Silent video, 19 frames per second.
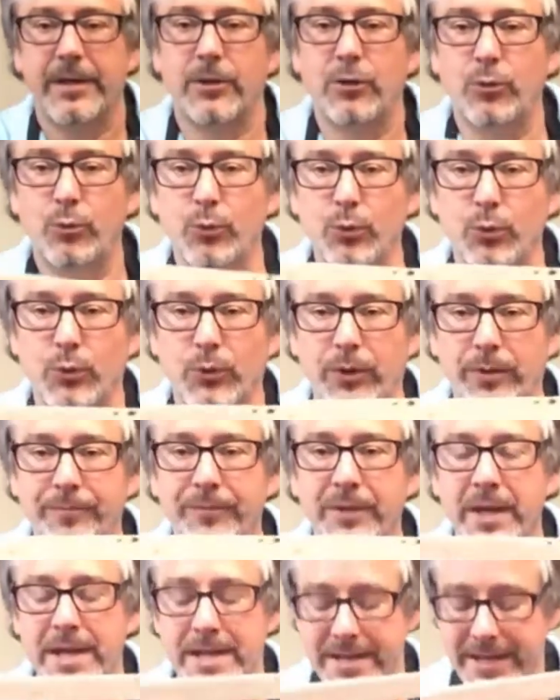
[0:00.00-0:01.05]
a ruler.
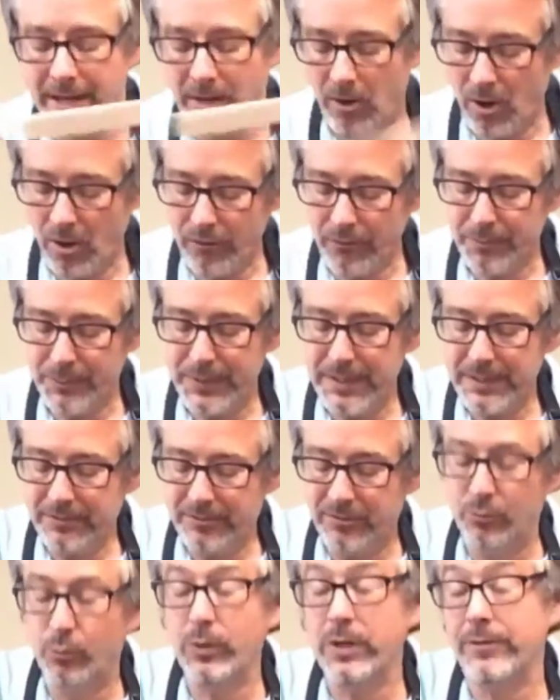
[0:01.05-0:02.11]
Now all the
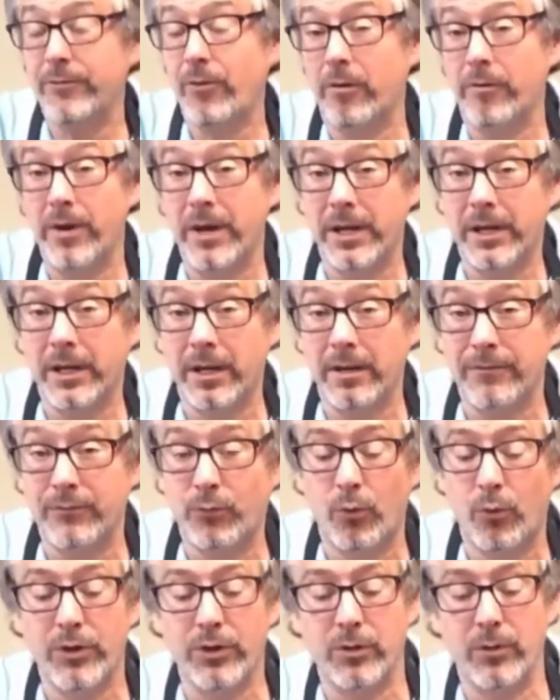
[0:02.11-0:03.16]
pieces we have already cut
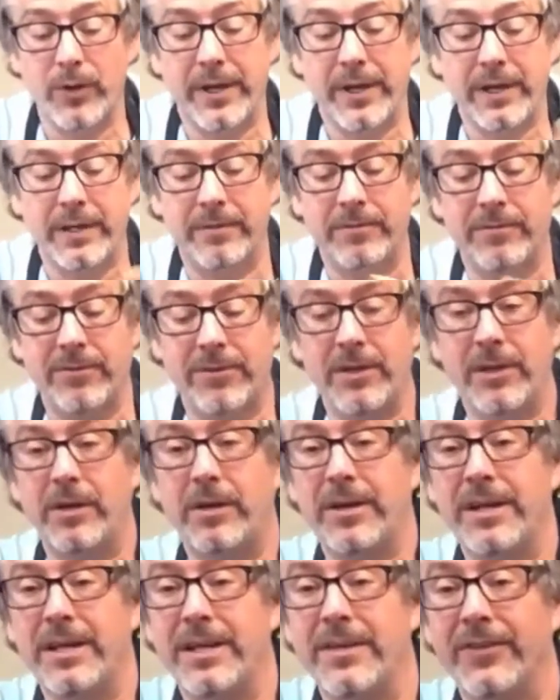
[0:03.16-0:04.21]
for you, and they're
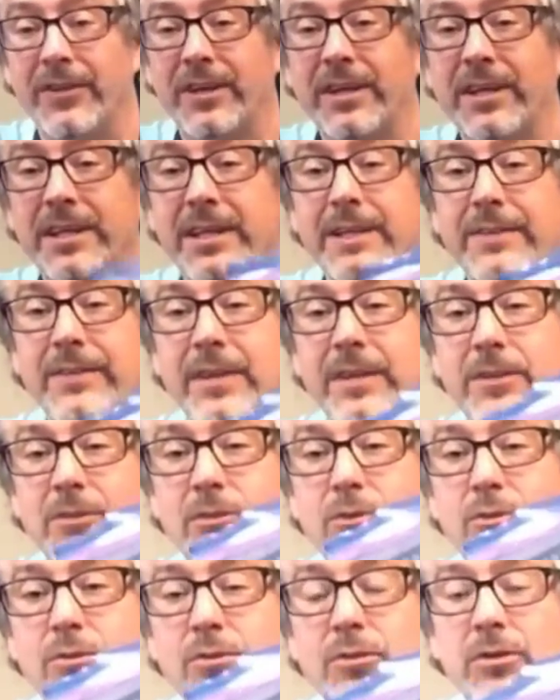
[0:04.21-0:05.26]
in the kit that
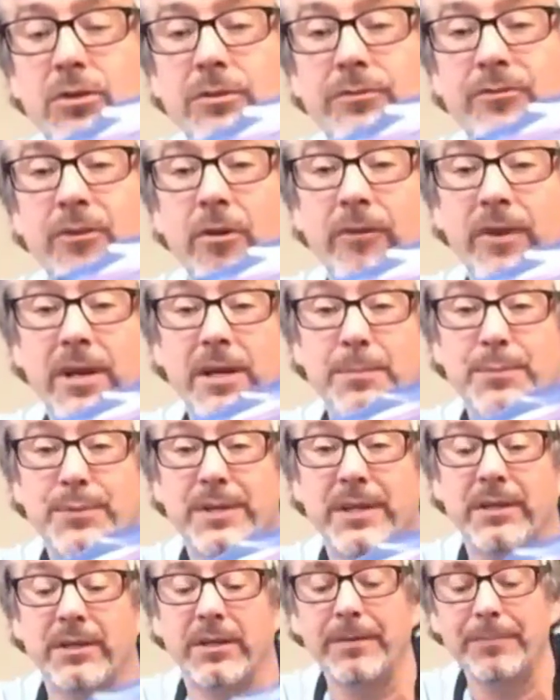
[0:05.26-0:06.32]
you could have already
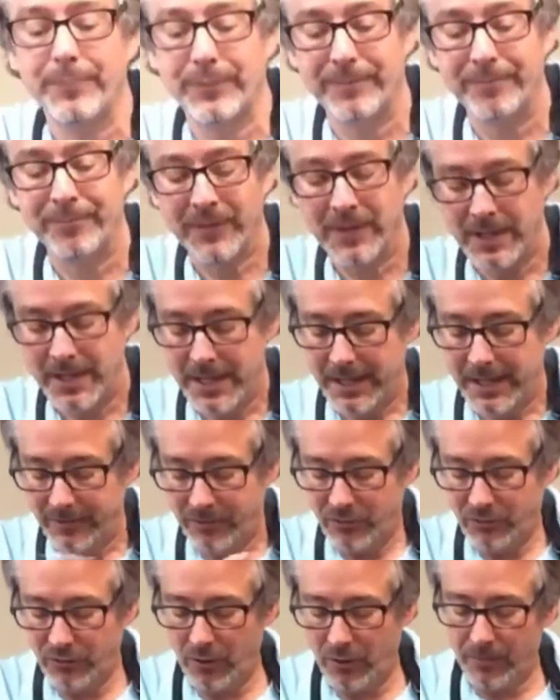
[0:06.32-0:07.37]
picked up.
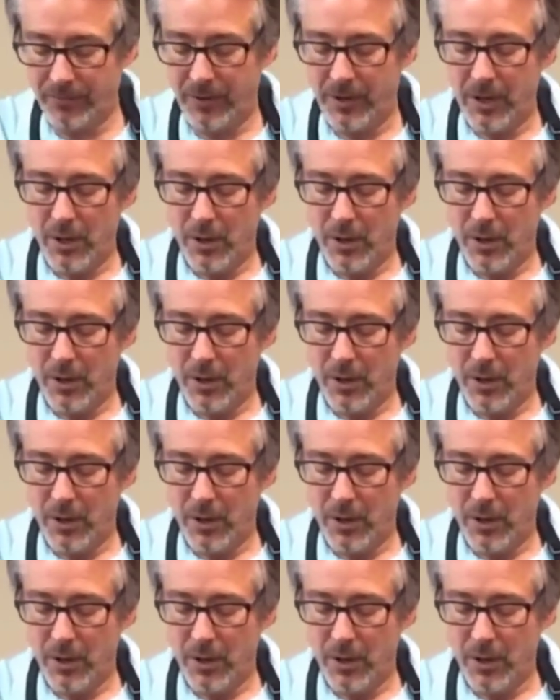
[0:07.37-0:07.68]
So